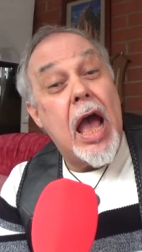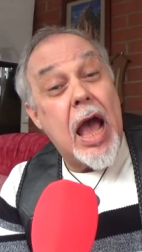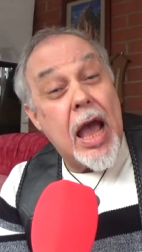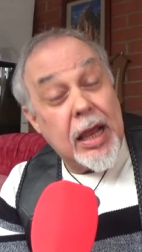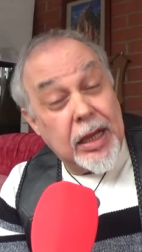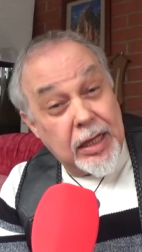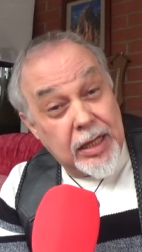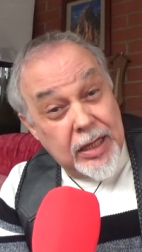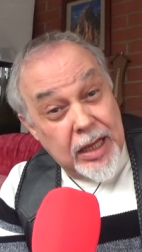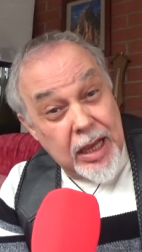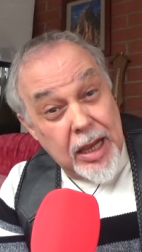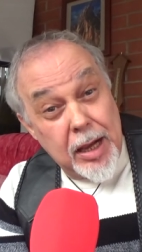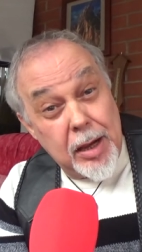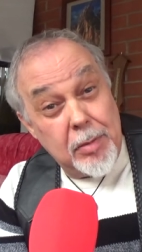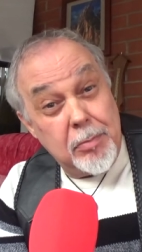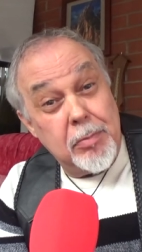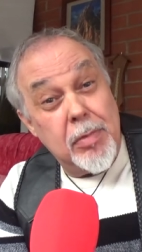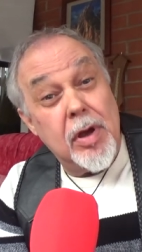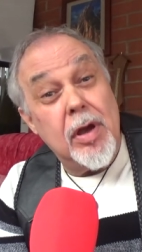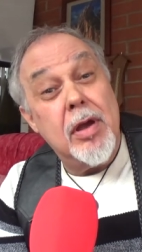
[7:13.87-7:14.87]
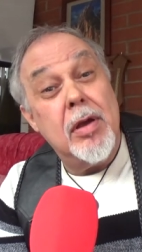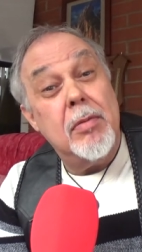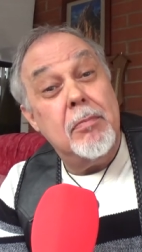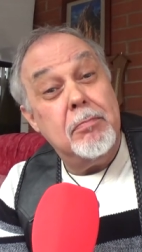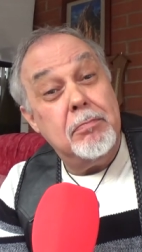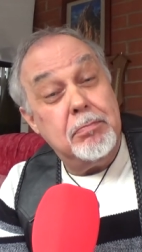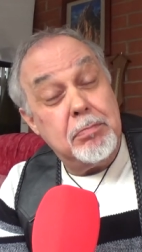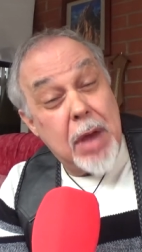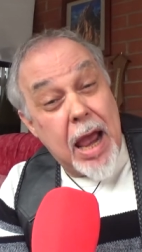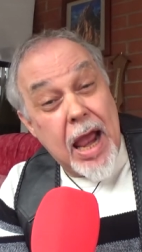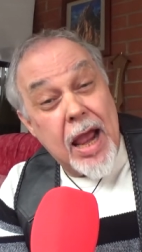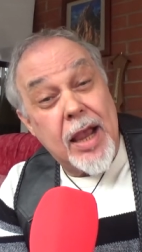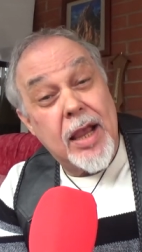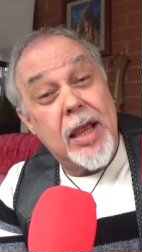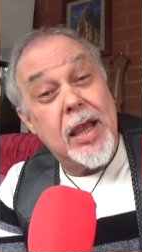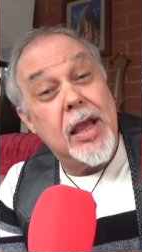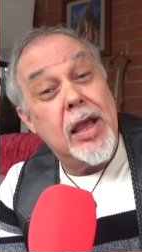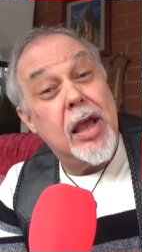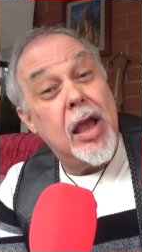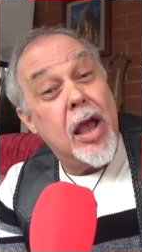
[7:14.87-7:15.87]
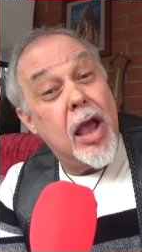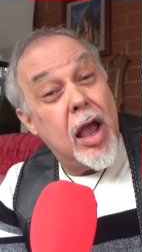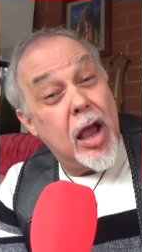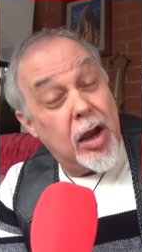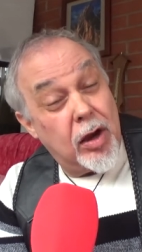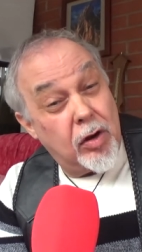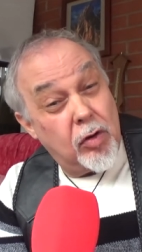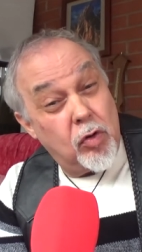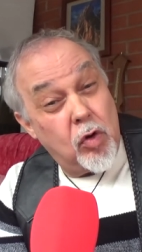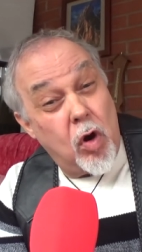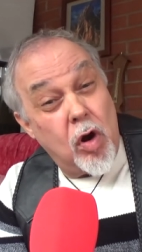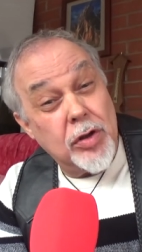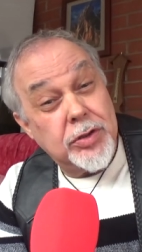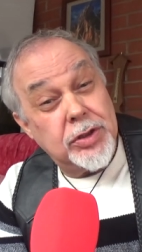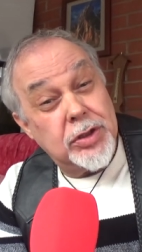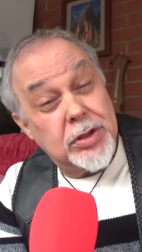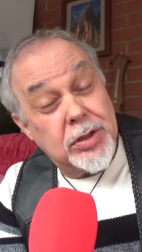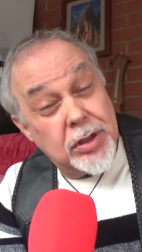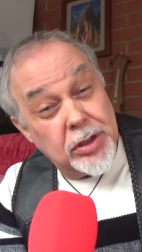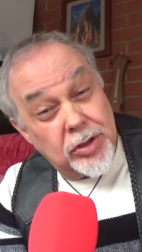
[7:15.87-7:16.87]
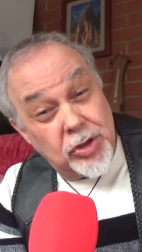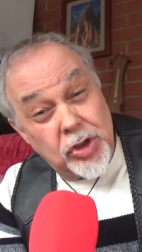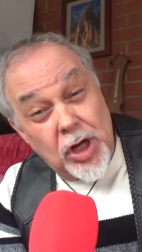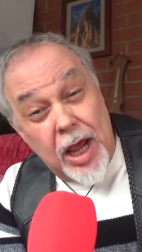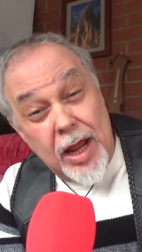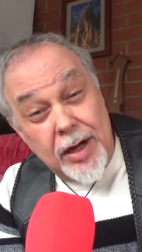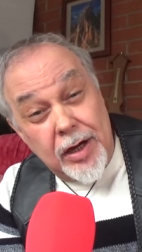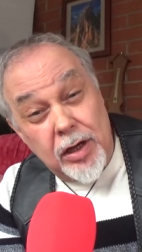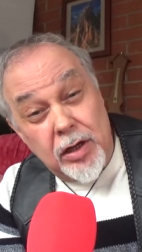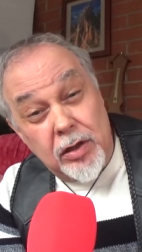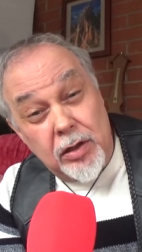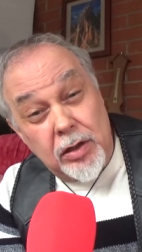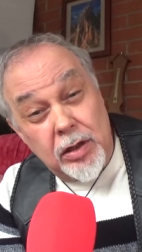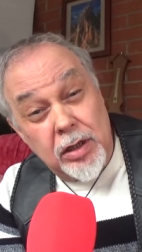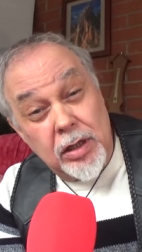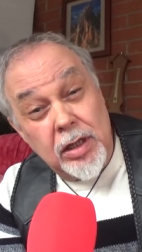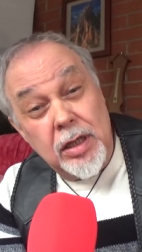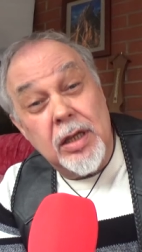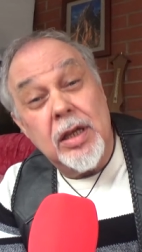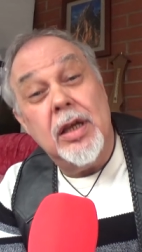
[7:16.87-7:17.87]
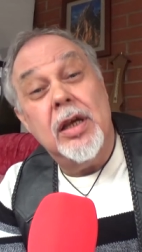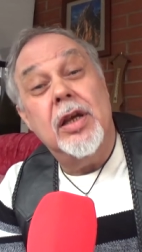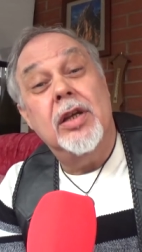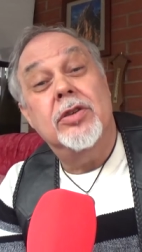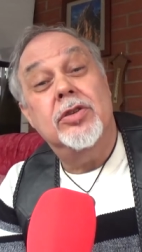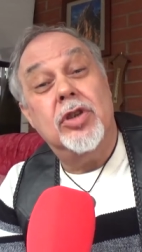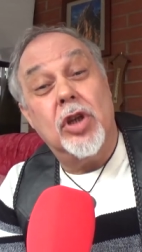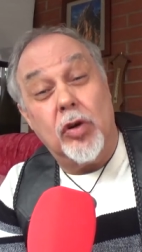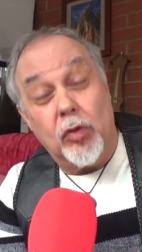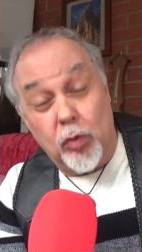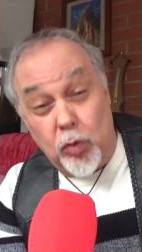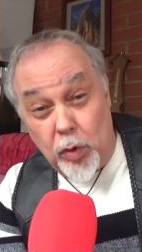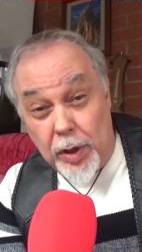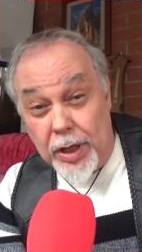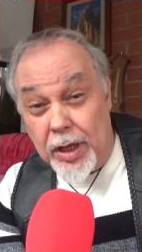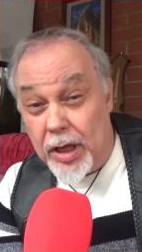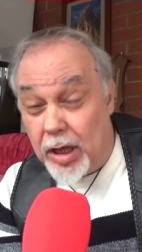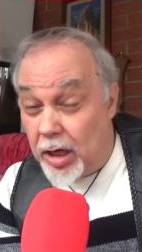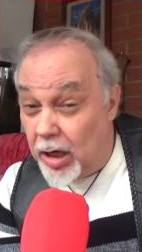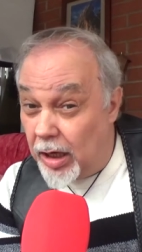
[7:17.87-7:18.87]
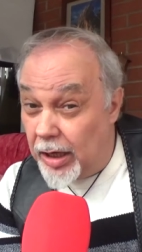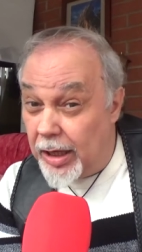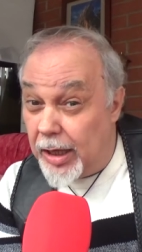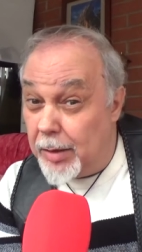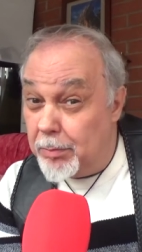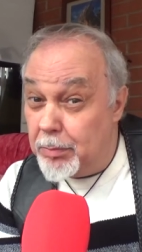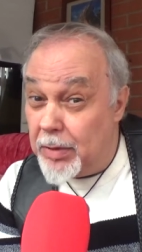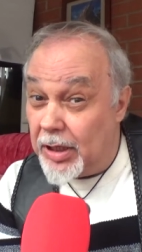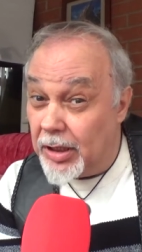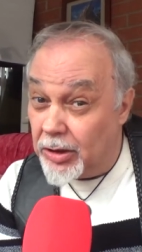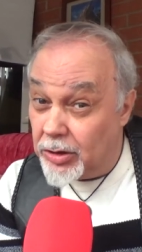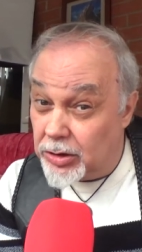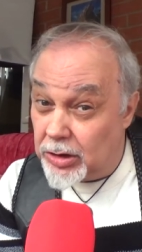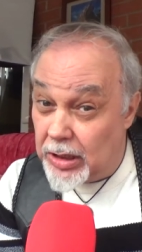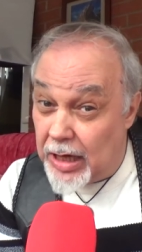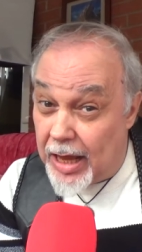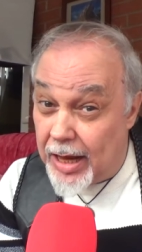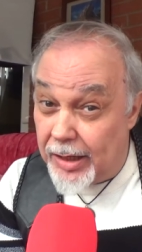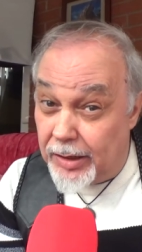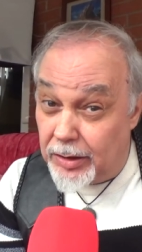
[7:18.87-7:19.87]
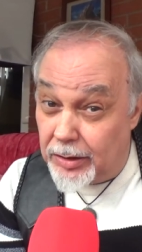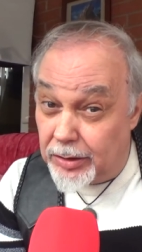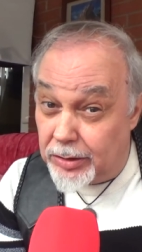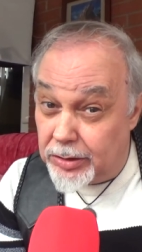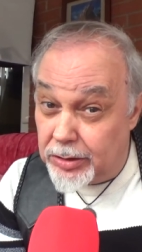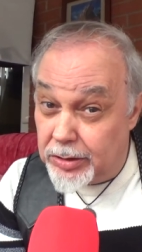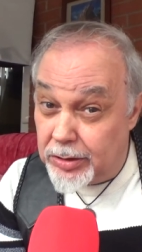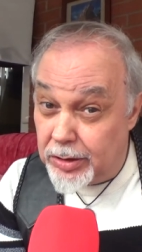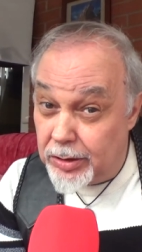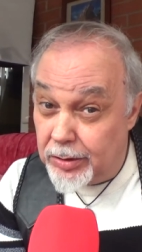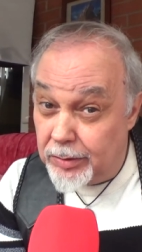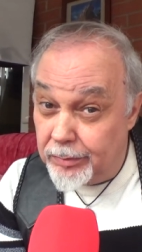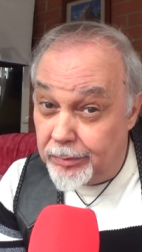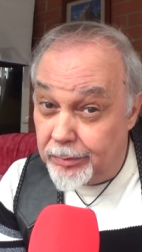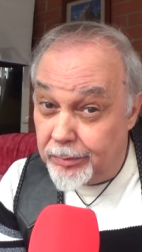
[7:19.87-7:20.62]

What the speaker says: and came back across the Channel to reclaim his lands.